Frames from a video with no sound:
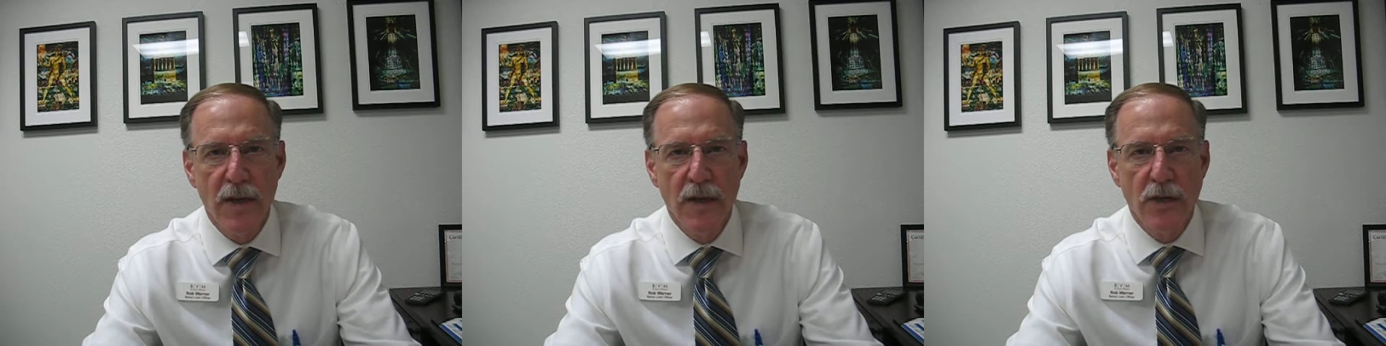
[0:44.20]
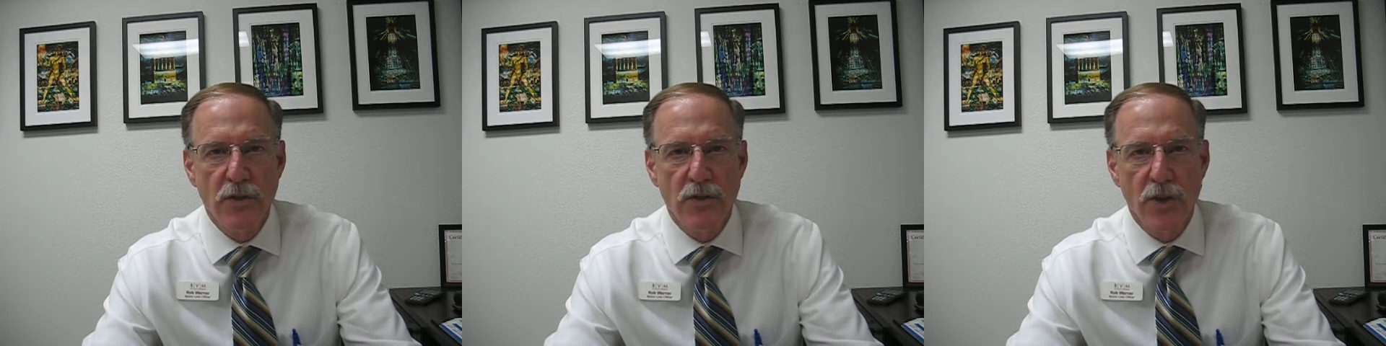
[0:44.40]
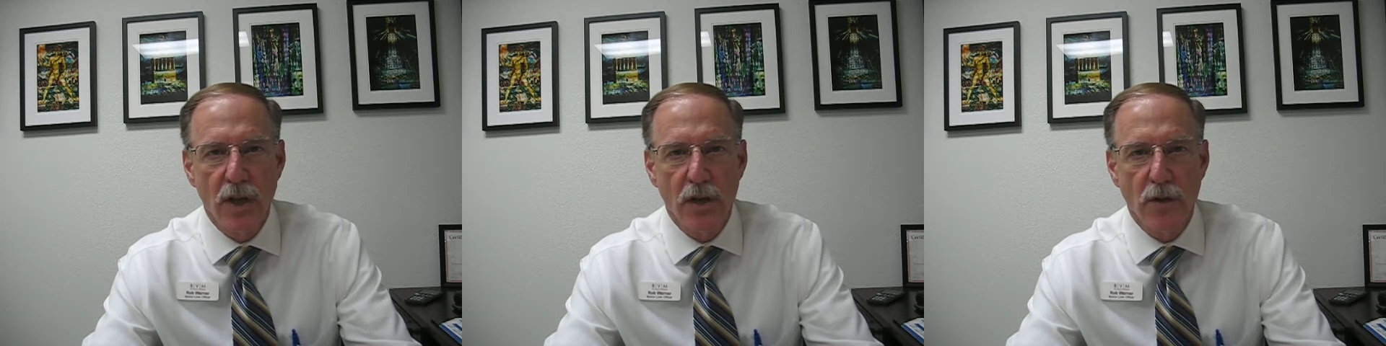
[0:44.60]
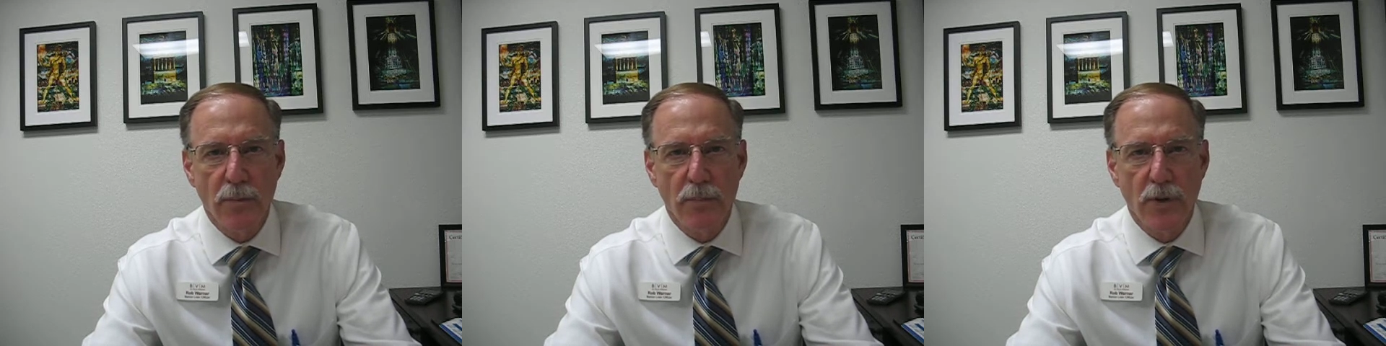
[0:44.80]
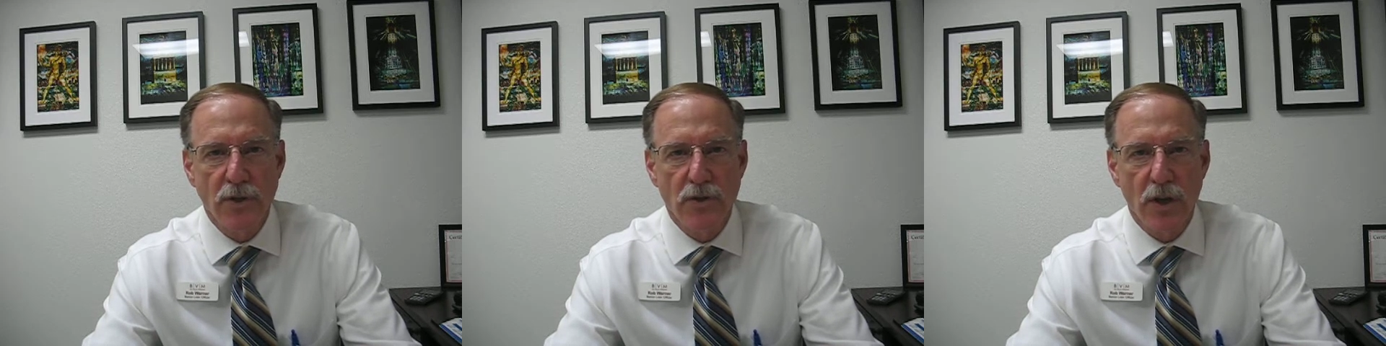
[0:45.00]
seller
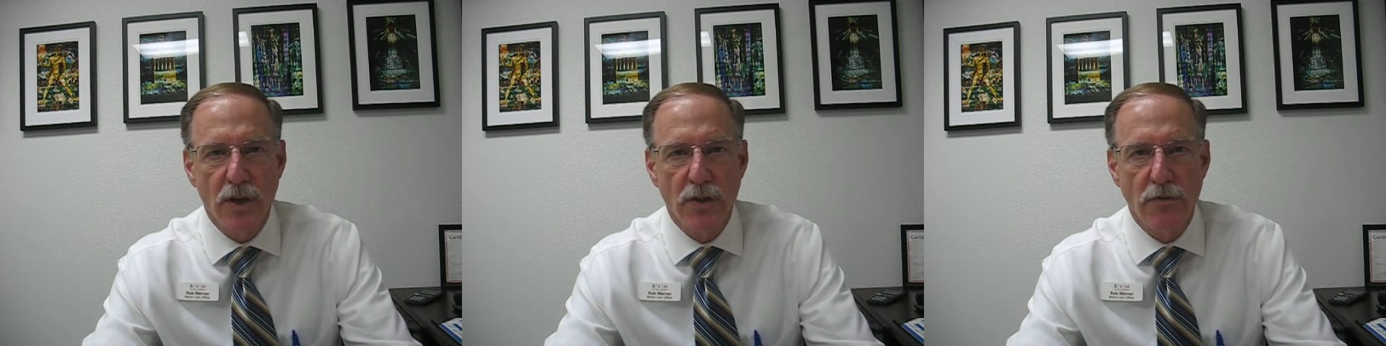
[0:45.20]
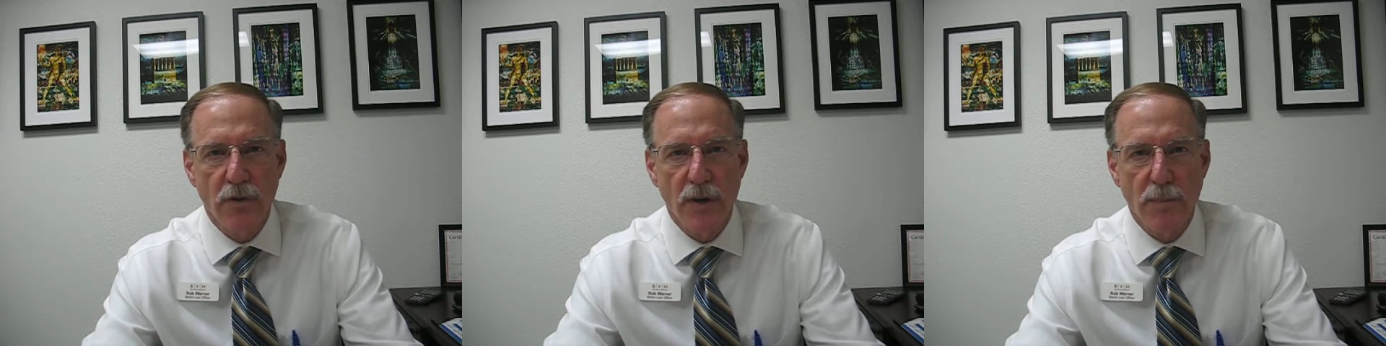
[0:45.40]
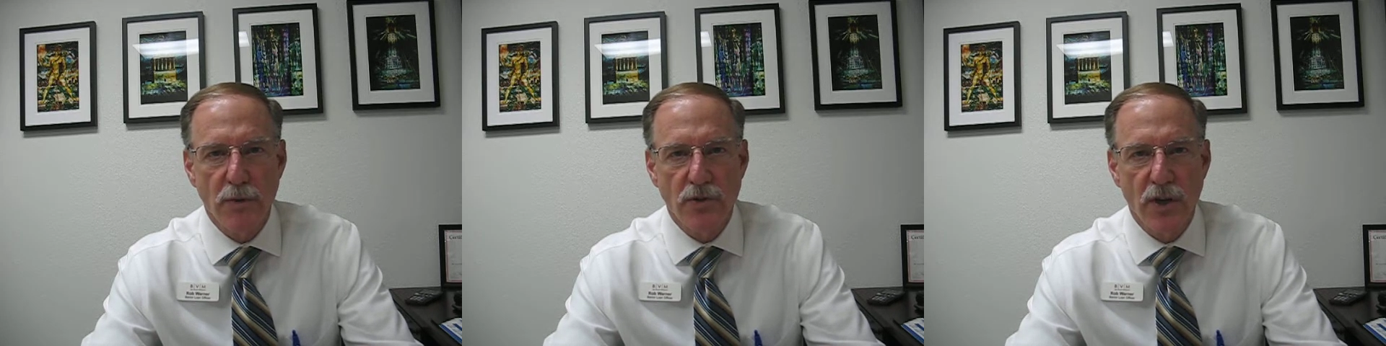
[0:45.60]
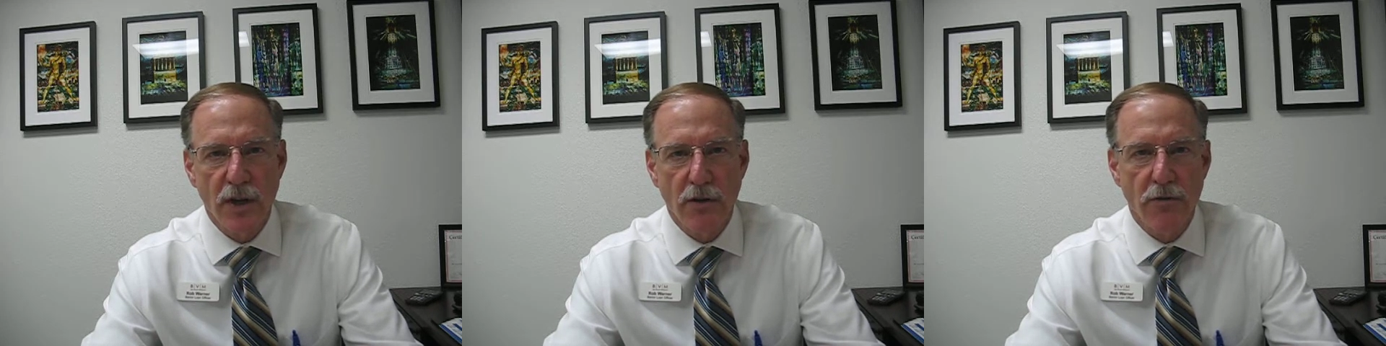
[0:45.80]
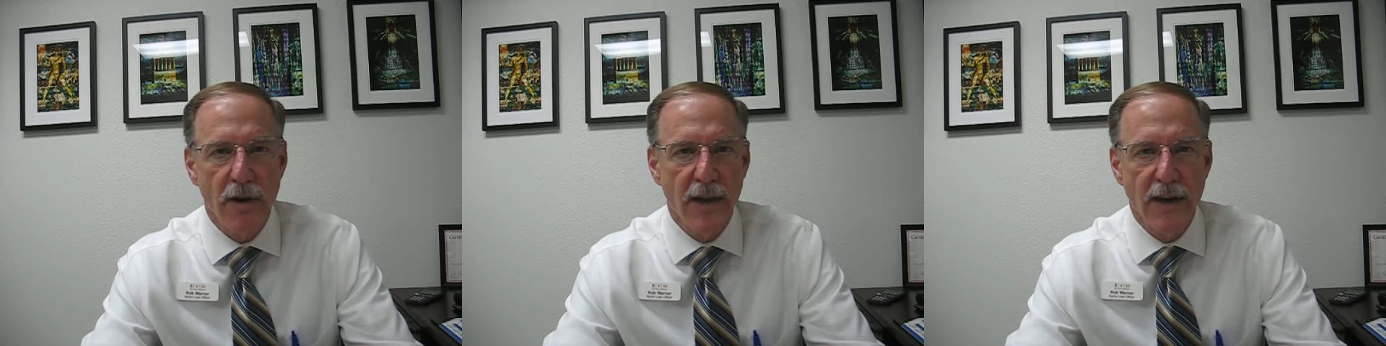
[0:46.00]
puts a
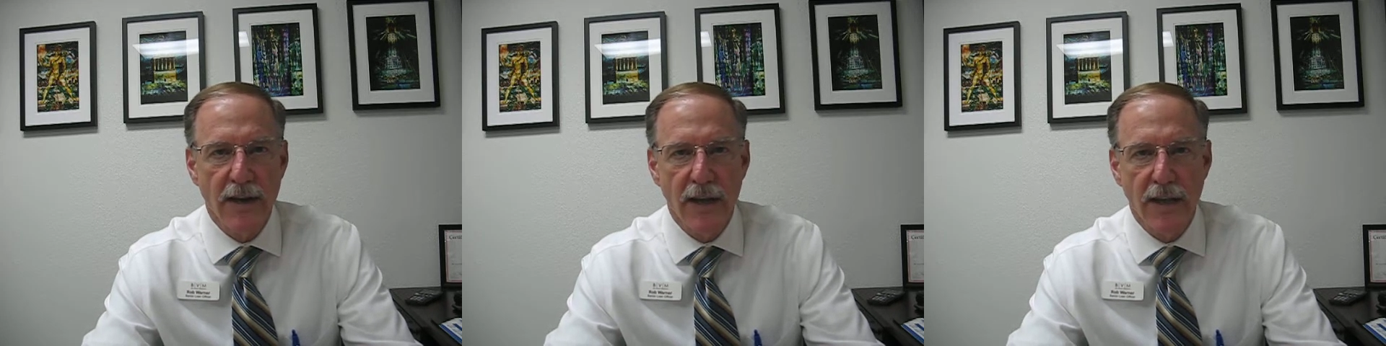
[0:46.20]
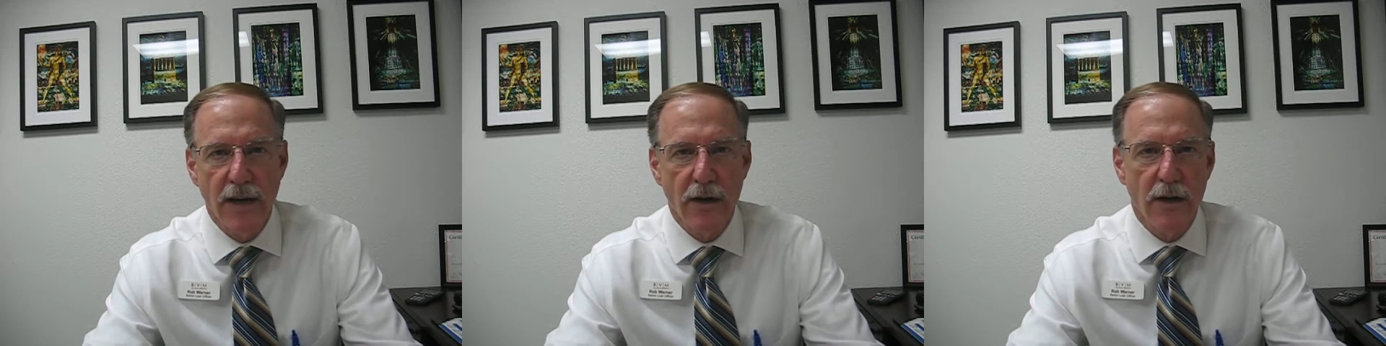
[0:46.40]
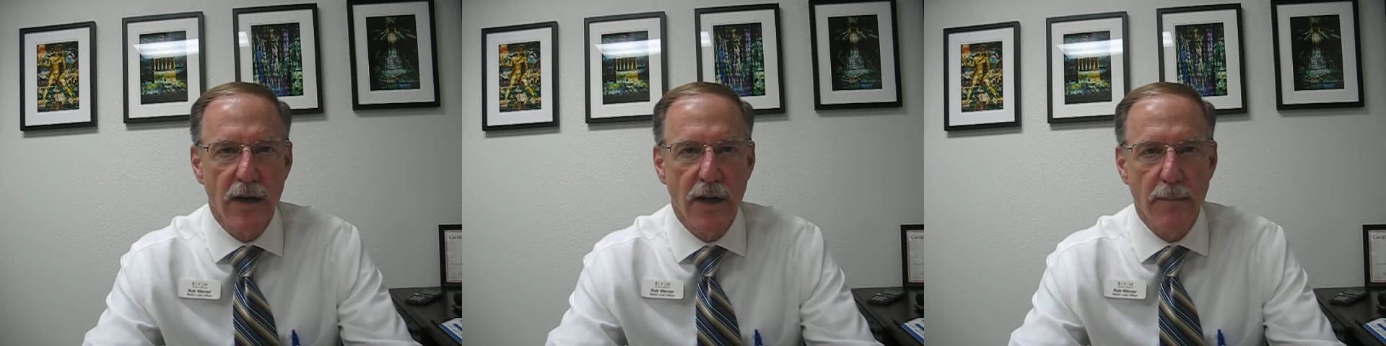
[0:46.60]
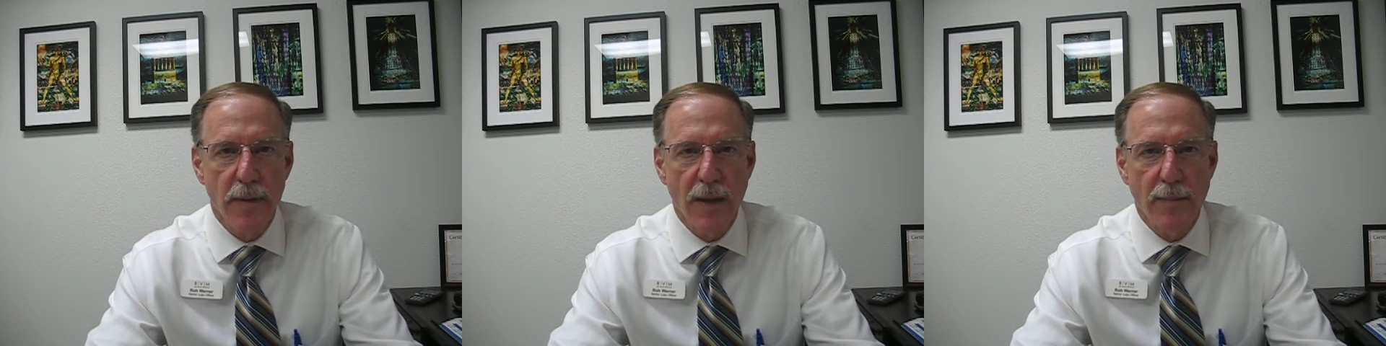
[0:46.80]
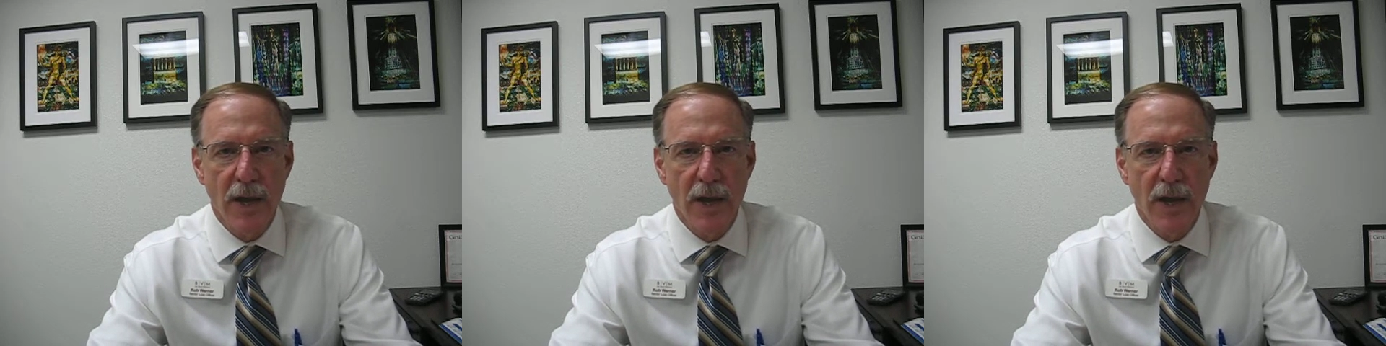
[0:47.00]
3% credit in there and it may